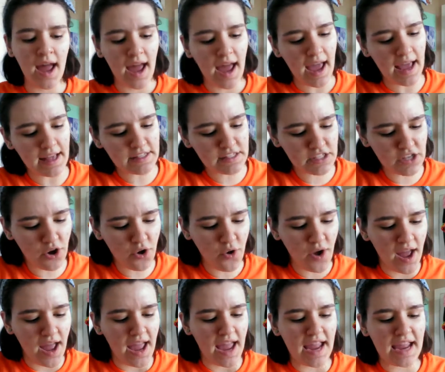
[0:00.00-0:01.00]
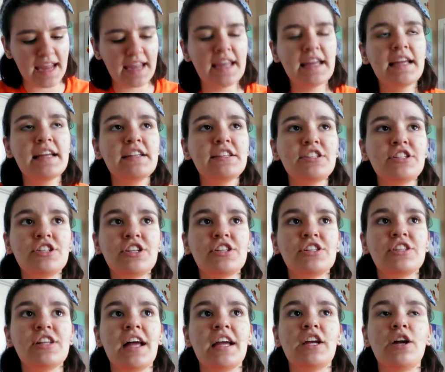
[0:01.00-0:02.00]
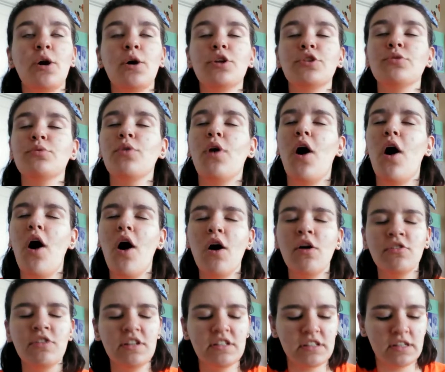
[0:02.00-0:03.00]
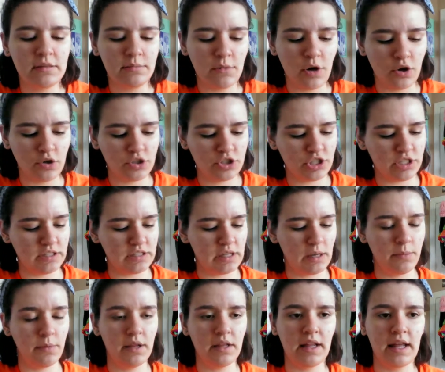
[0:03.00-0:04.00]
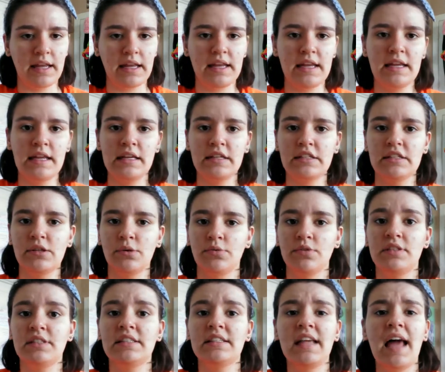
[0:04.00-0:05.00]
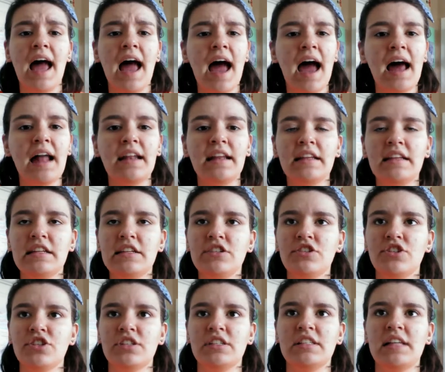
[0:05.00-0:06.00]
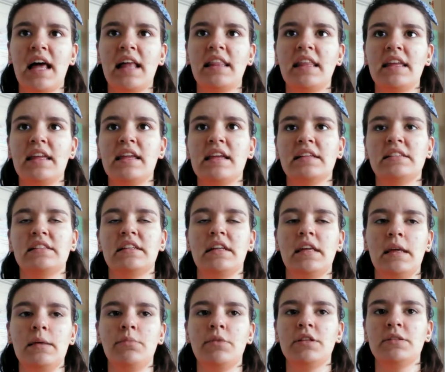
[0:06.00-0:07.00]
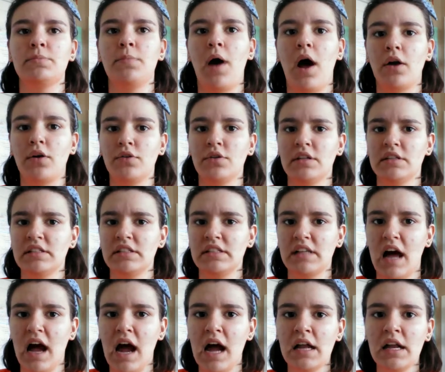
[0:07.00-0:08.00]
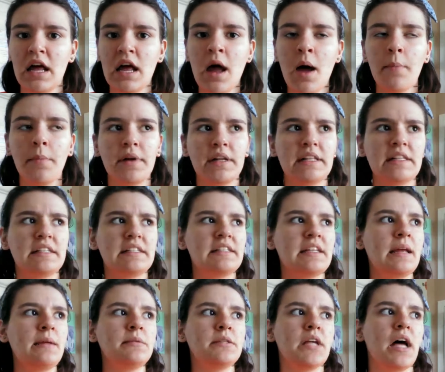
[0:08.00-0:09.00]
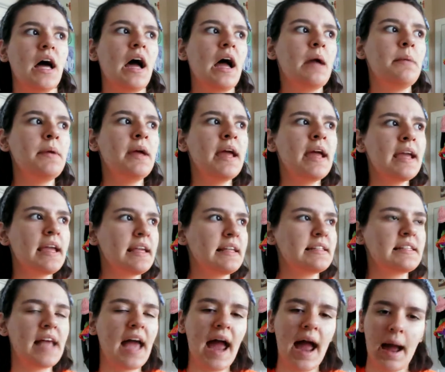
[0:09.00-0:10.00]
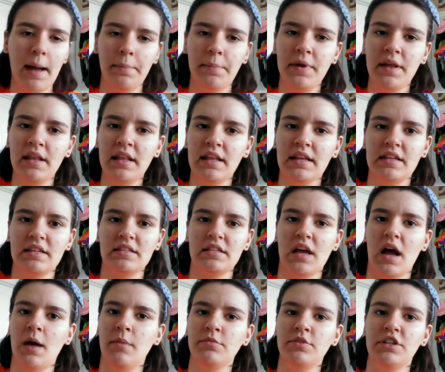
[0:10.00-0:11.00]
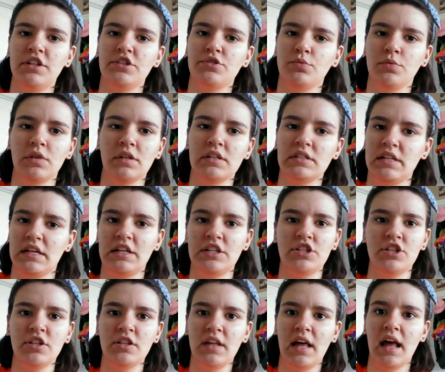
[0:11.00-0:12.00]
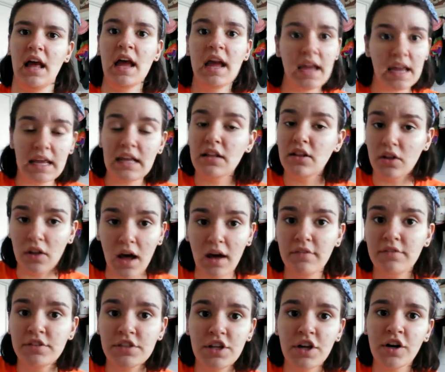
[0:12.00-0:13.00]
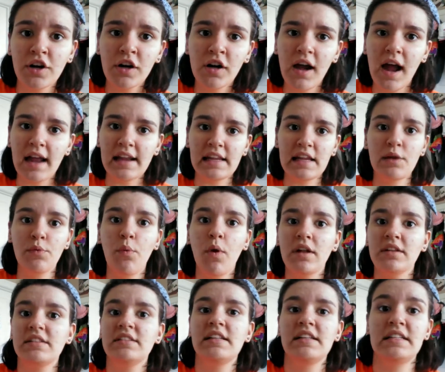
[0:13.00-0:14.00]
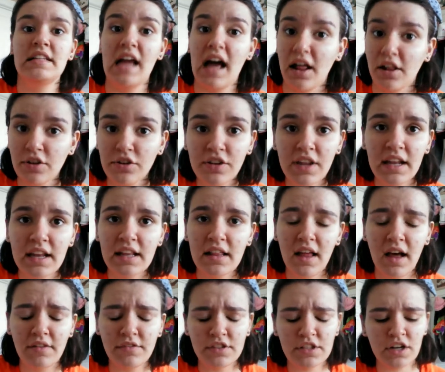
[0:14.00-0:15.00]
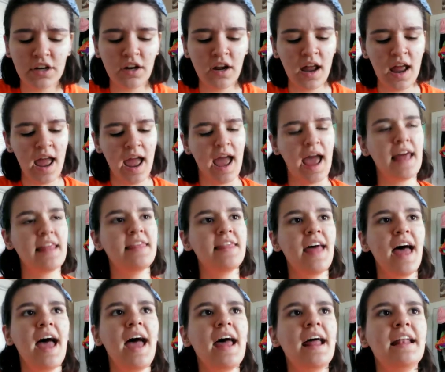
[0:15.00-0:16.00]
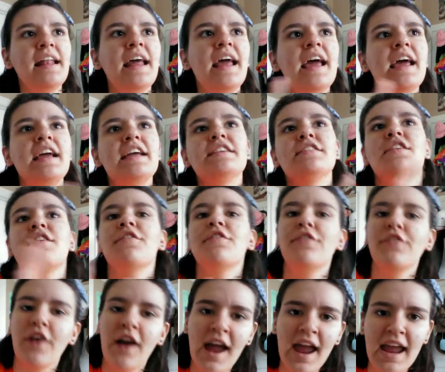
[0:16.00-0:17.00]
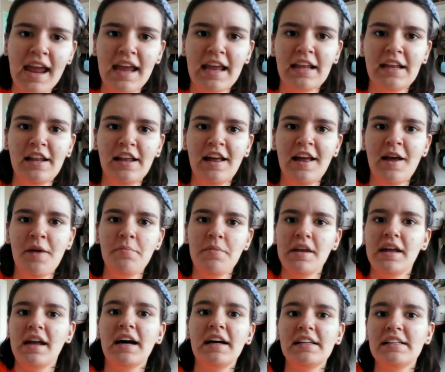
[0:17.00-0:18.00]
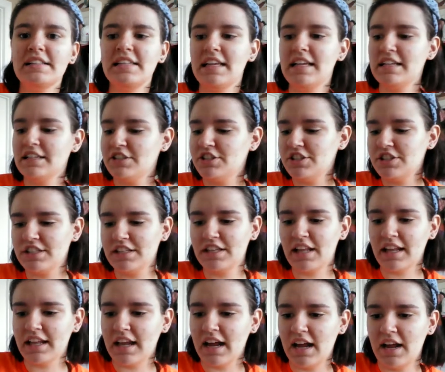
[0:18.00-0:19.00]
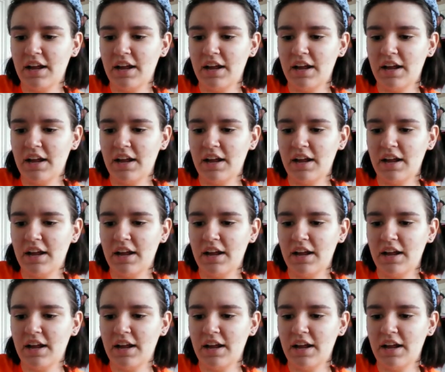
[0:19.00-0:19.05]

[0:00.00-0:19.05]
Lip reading: And so he's just like going through all these emotions. I mean, like, he is so sad, and he's just sad that he has to keep this bottled inside. But at the same time, he's happy that he's come to this realization that he loves her, and he wants to tell her that he loves her. And then he's afraid because he's just like